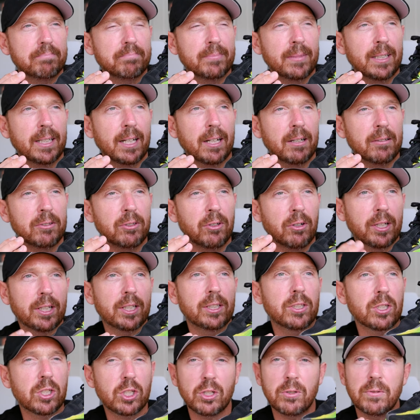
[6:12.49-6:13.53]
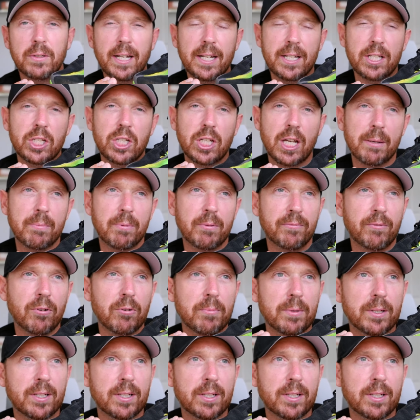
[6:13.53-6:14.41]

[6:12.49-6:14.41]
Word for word: you know, knocking the shoe in any shape or form,